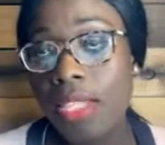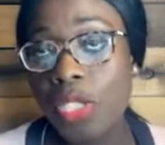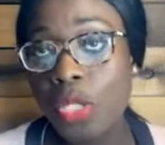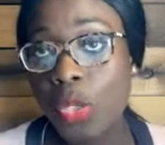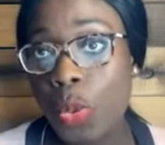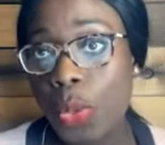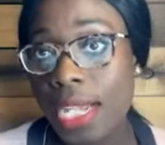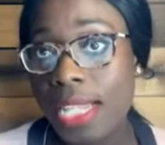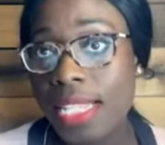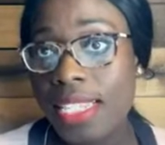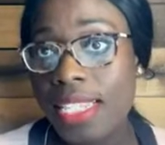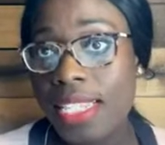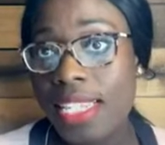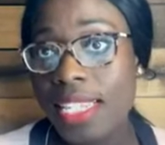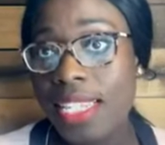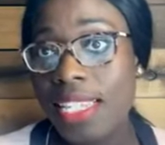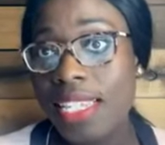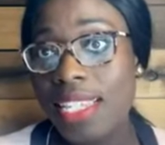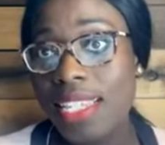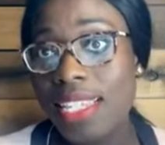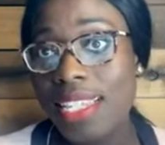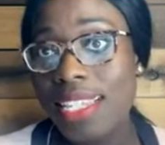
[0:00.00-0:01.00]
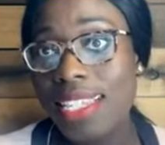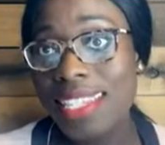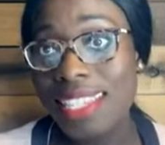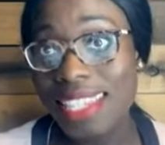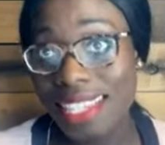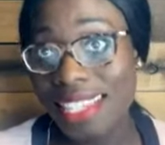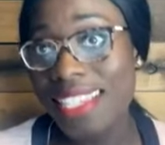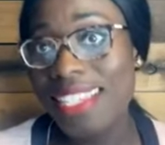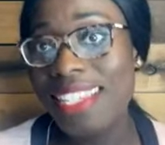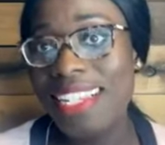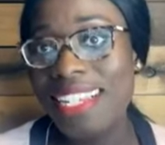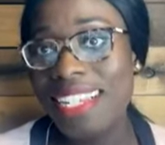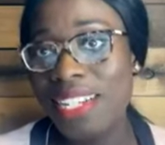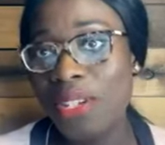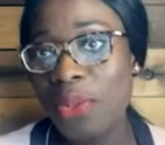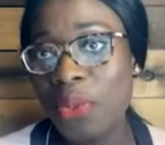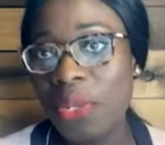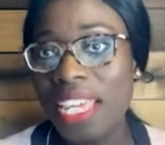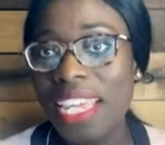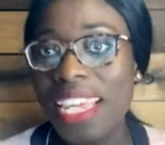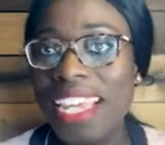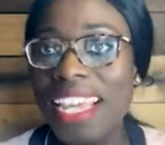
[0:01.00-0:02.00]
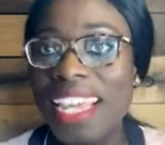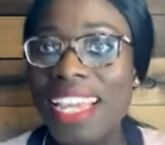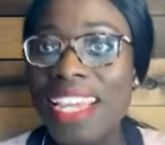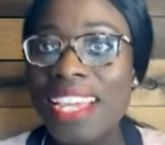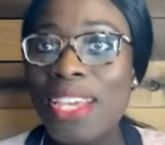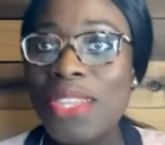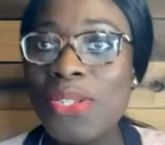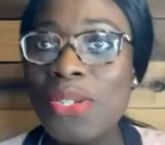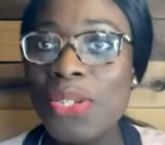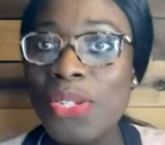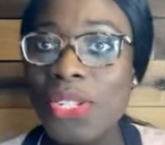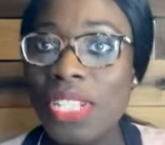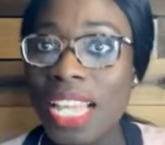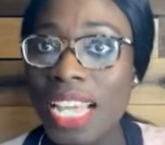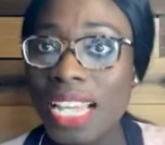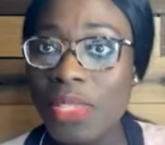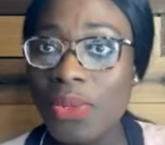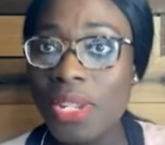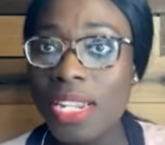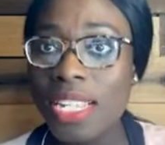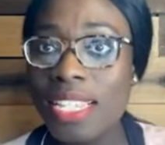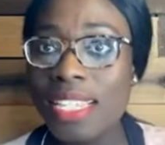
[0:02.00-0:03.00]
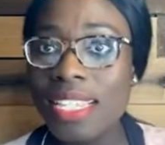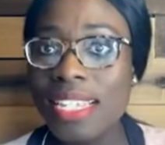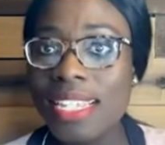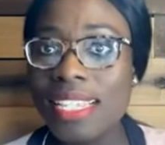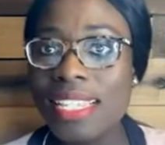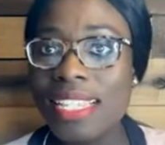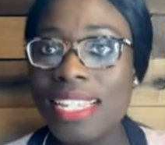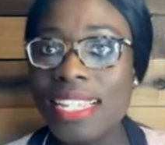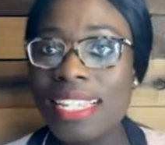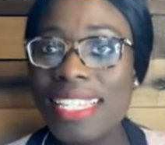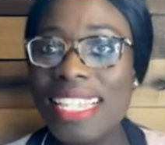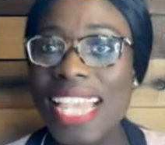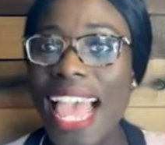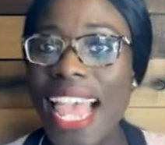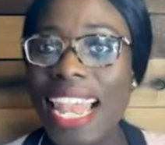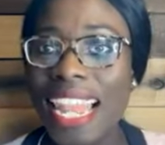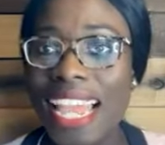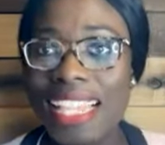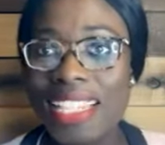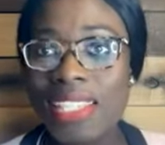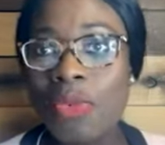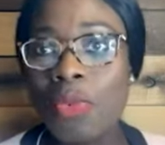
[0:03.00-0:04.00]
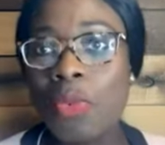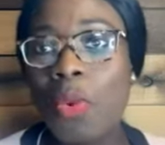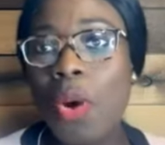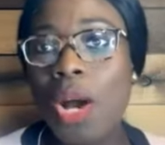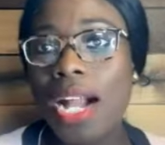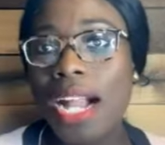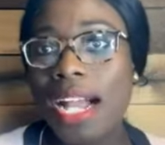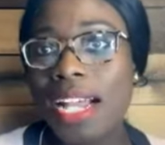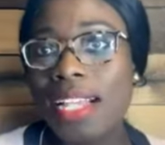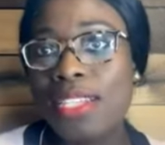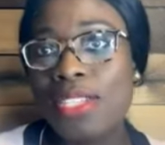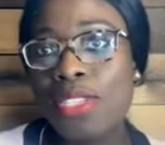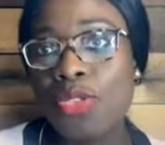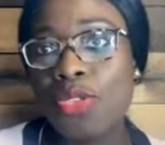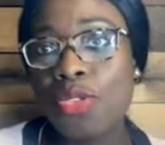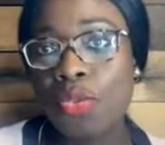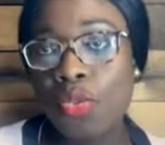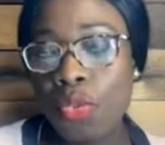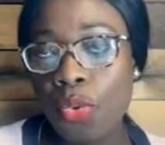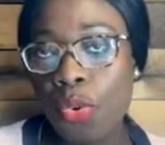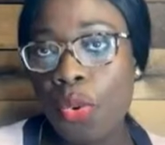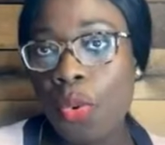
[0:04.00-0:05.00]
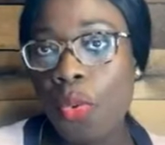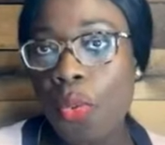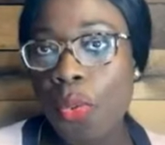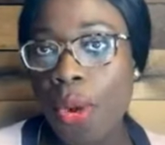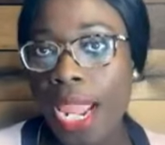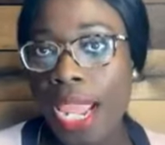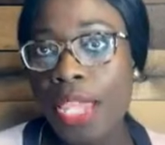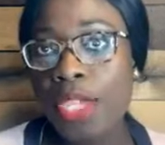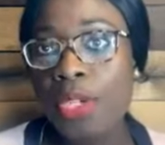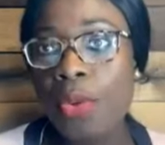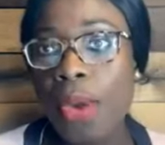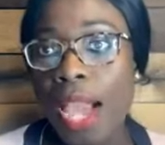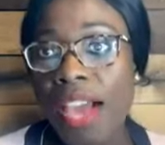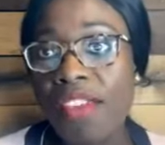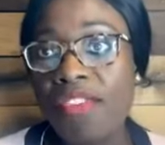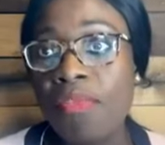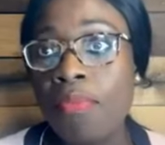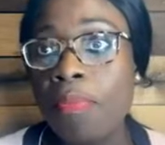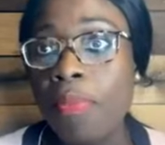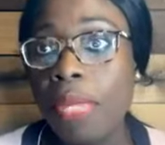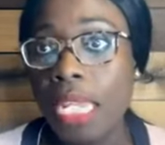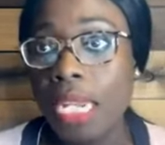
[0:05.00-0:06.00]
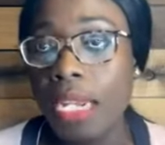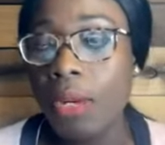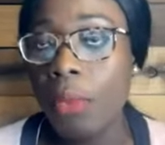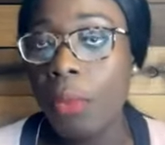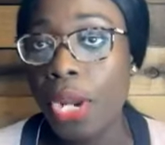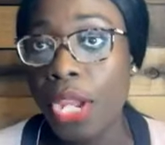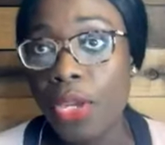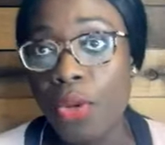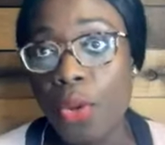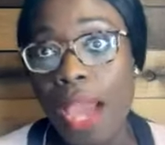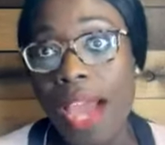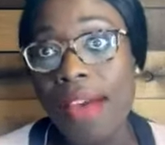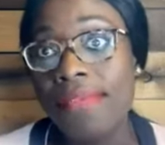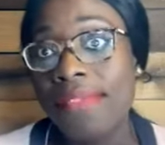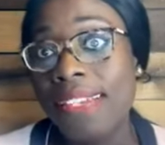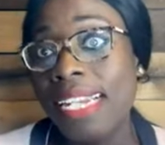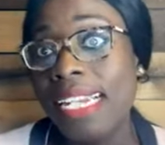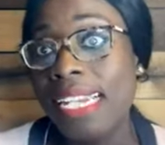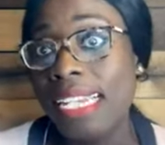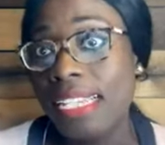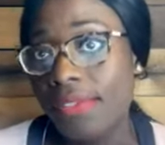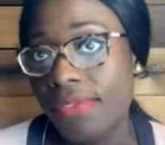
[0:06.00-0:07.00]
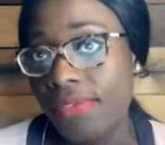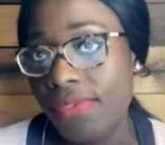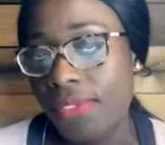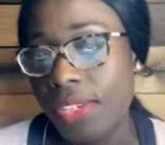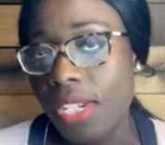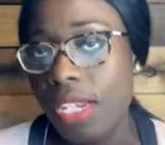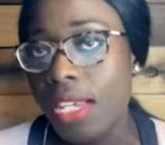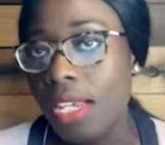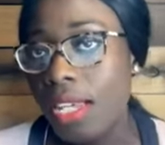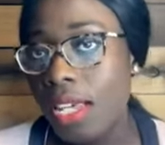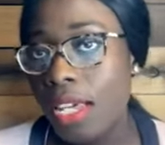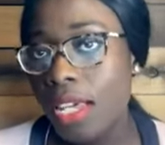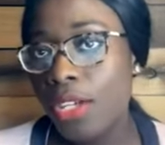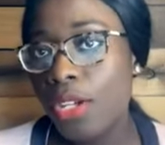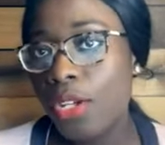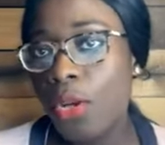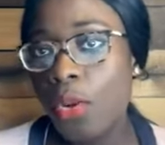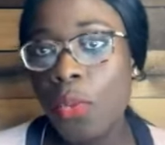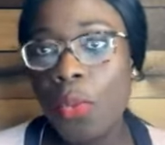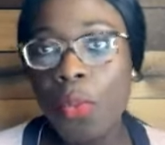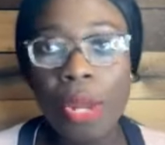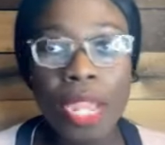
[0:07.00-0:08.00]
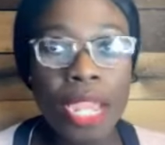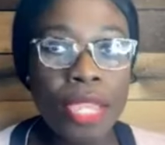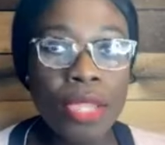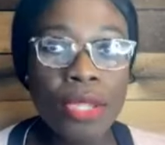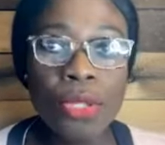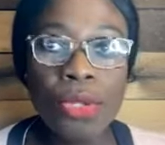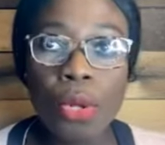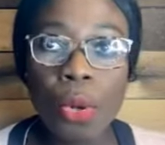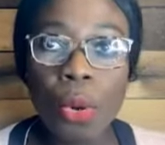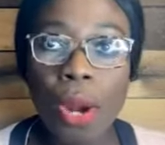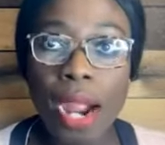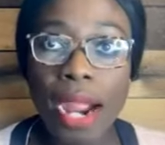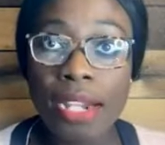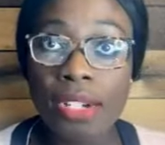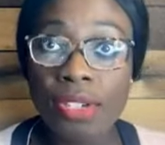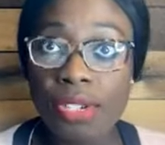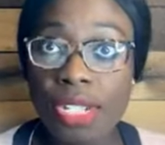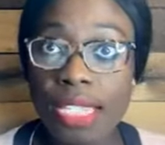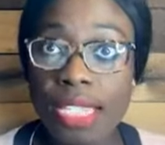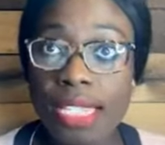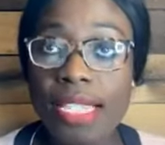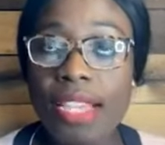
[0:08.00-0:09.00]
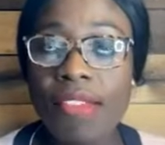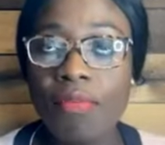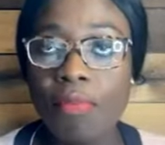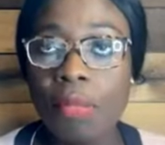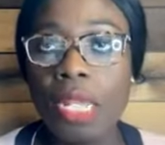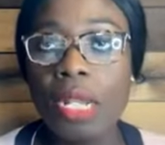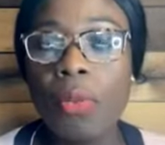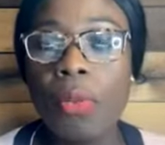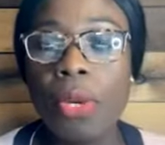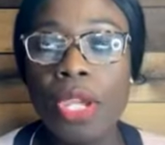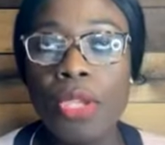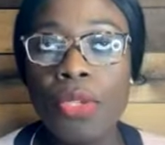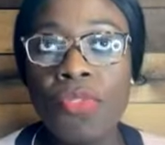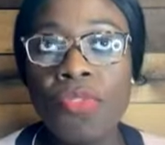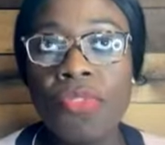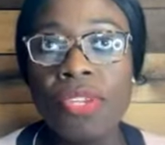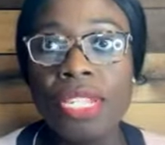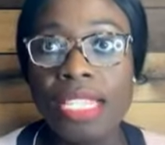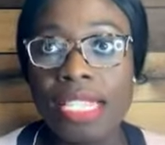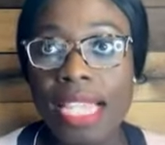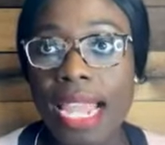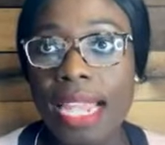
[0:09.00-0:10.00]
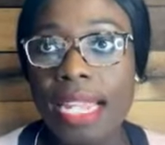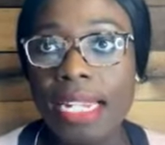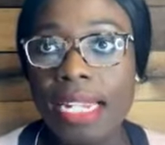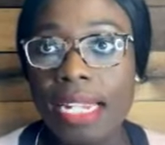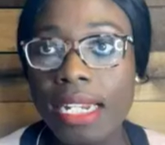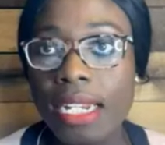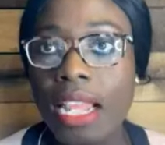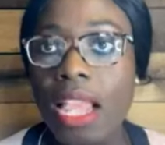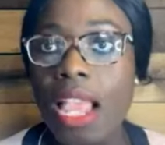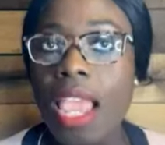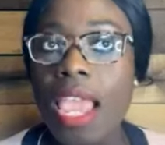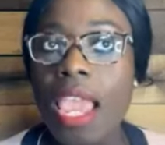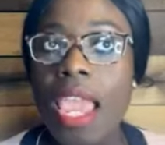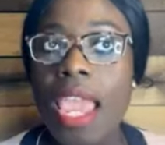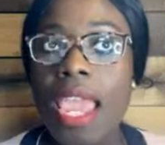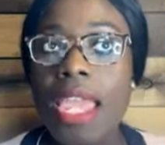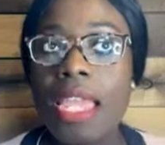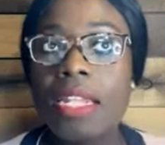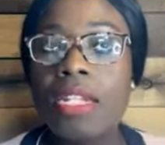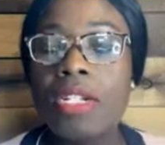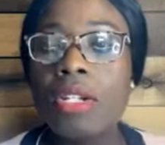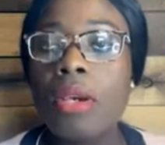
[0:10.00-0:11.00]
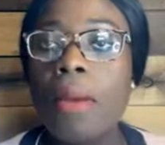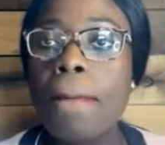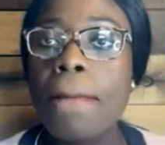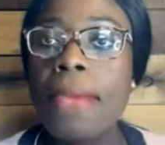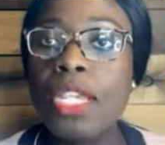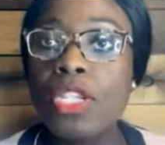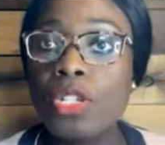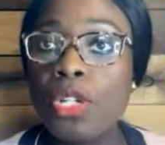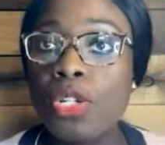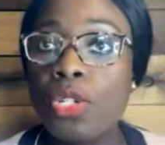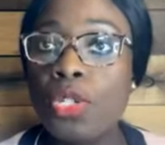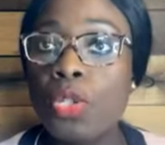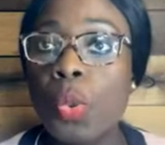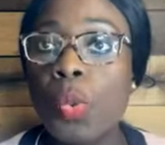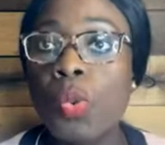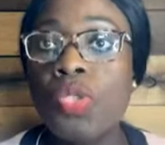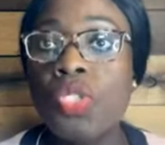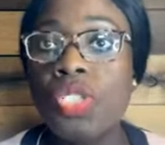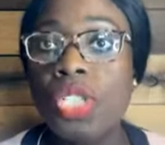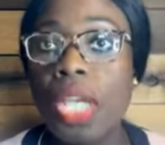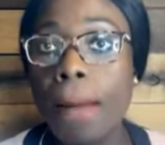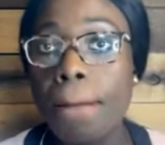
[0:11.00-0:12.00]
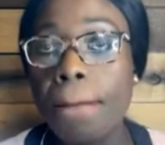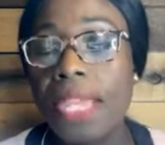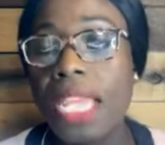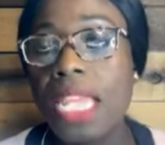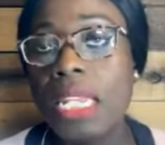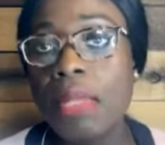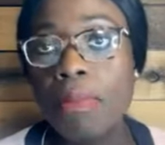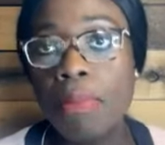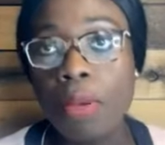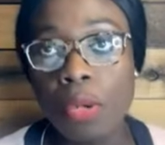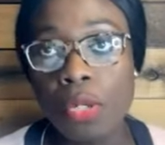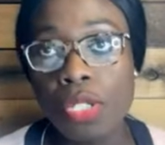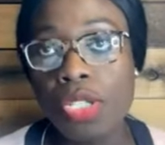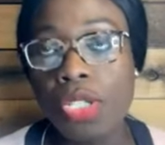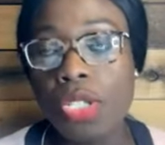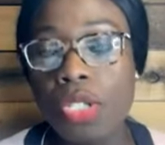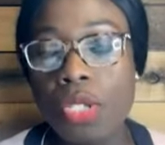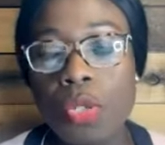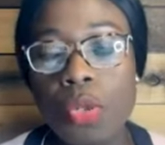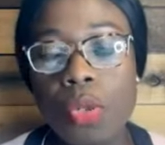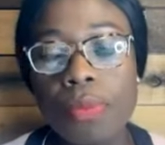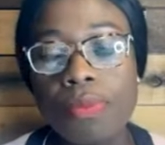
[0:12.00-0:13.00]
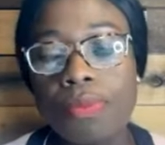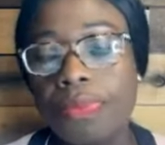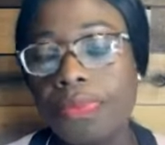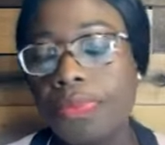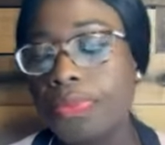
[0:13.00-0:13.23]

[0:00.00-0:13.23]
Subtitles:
2016, okay? So July 2016, tell us, walk us through where you have been, where you have lived, you know, where your addresses have been, where you've resided, and make sure you don't jump any portion. So